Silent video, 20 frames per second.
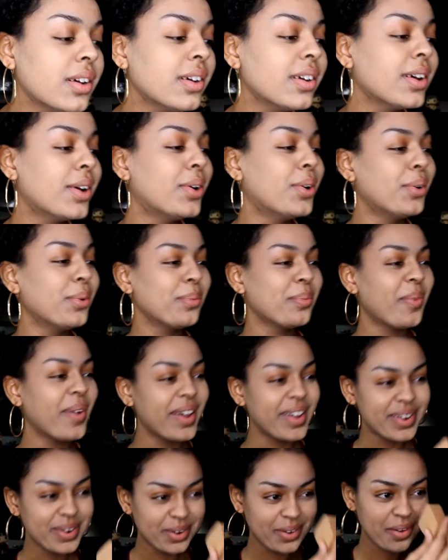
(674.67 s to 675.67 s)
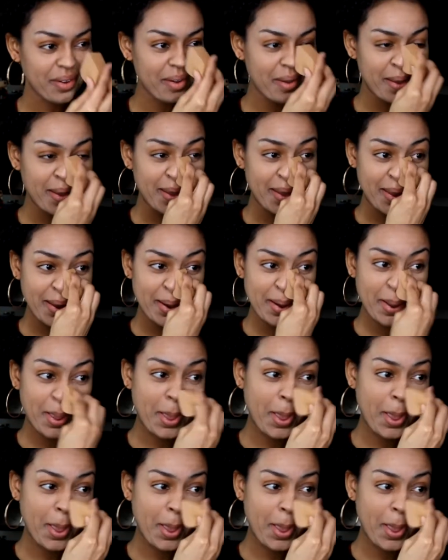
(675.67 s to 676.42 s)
Oh my god.